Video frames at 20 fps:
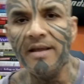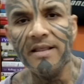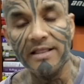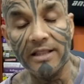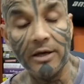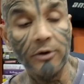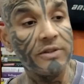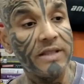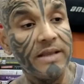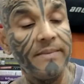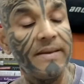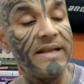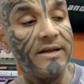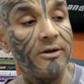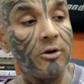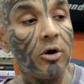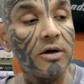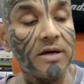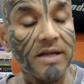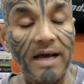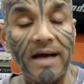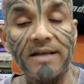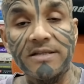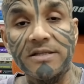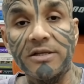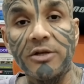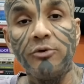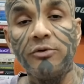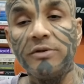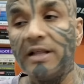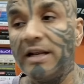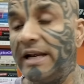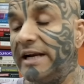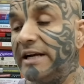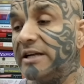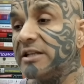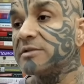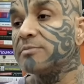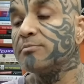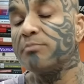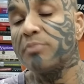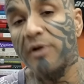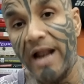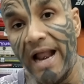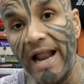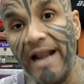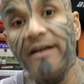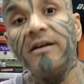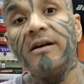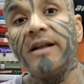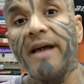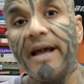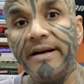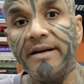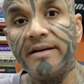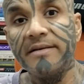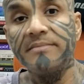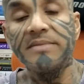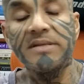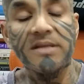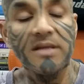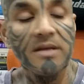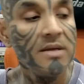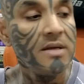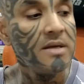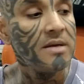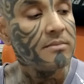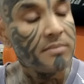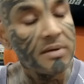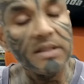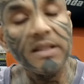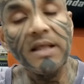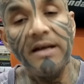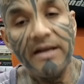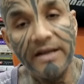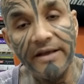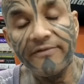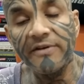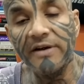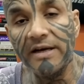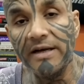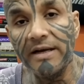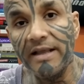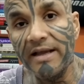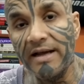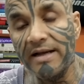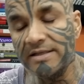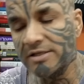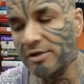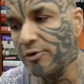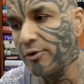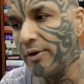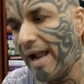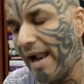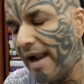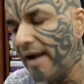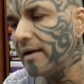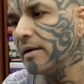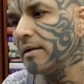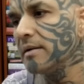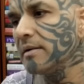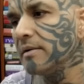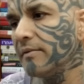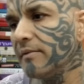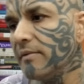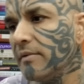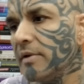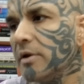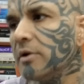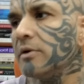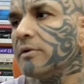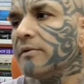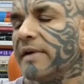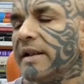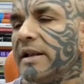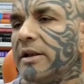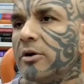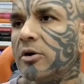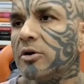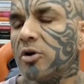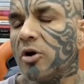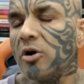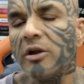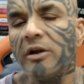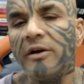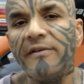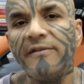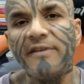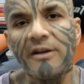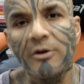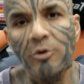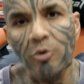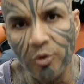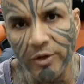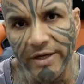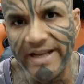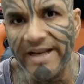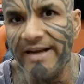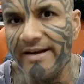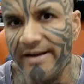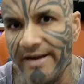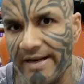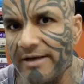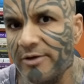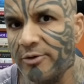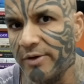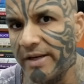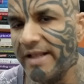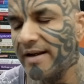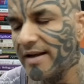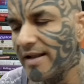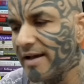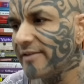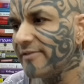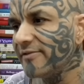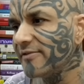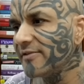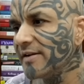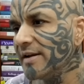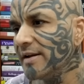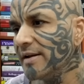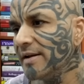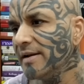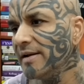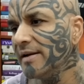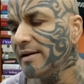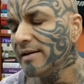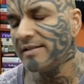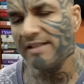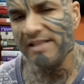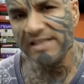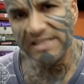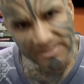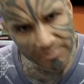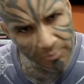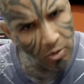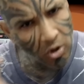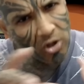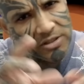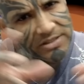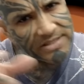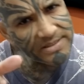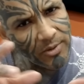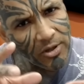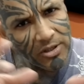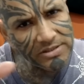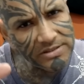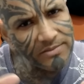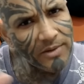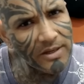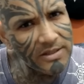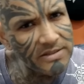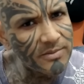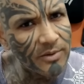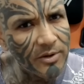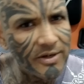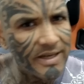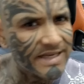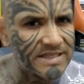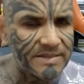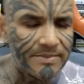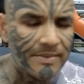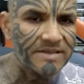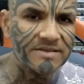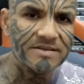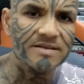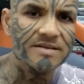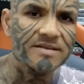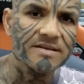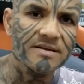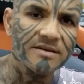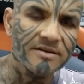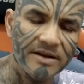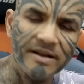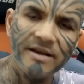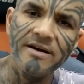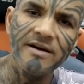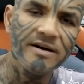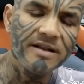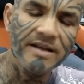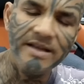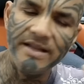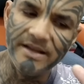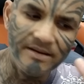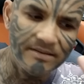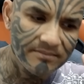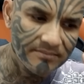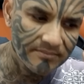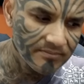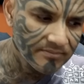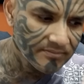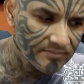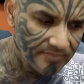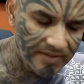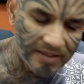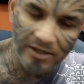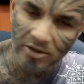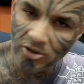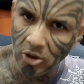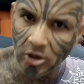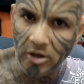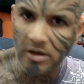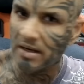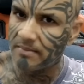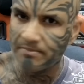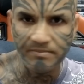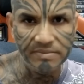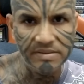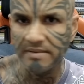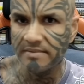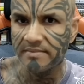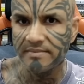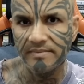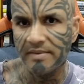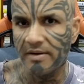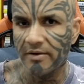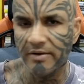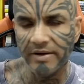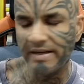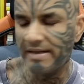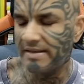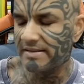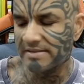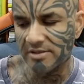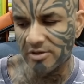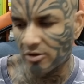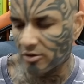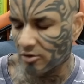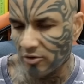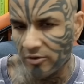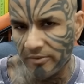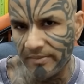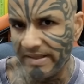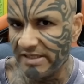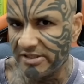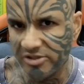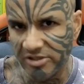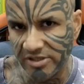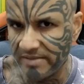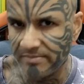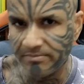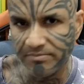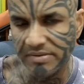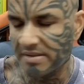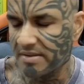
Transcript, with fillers: Now, they may not ask you the latest branded items, but they'll definitely ask you. And, you know, when you're talking of a routine day-to-day life, these small, small, small, small expenses really, they clock up. Okay, it's not going to be cheap.